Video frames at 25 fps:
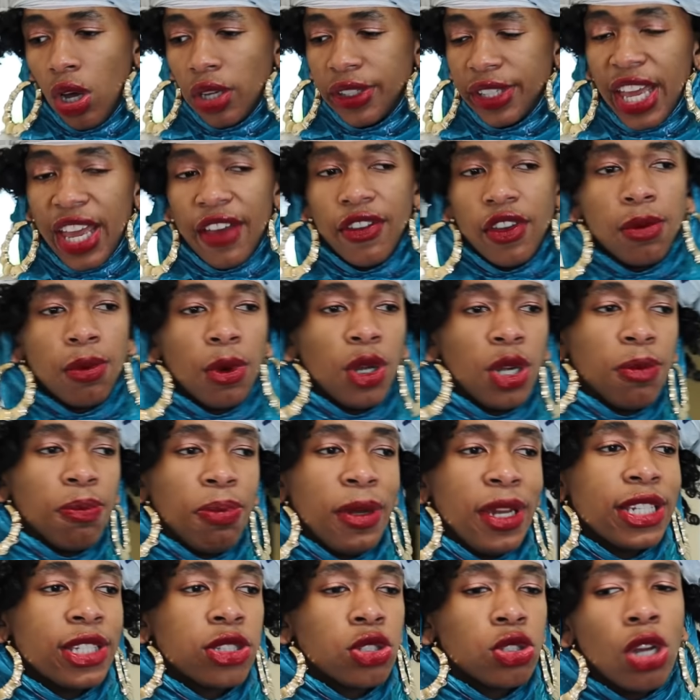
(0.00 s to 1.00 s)
Okay, everybody,
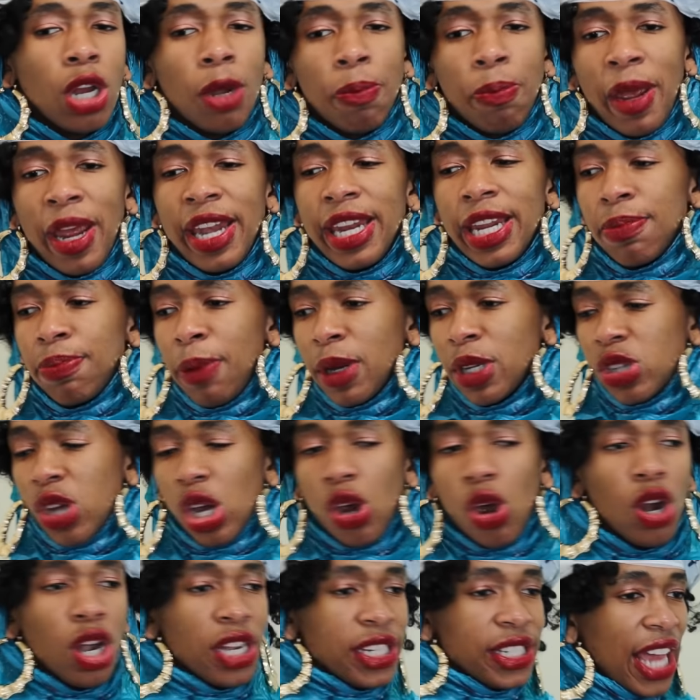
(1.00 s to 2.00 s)
please do not panic, but
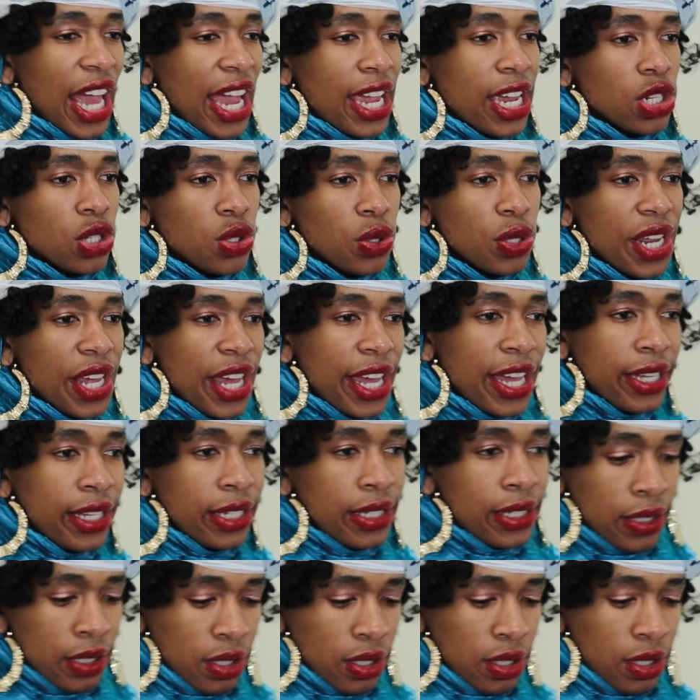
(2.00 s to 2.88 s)
you're all dying today.